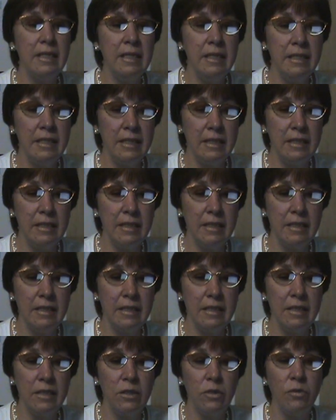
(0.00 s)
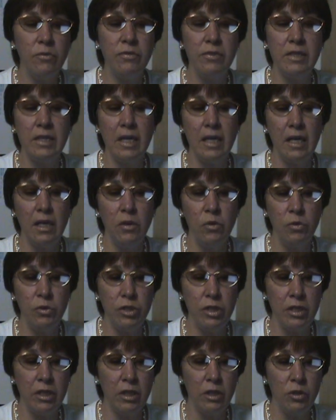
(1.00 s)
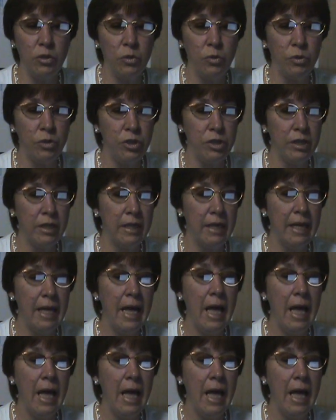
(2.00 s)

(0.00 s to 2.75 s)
incidences of psychological torture,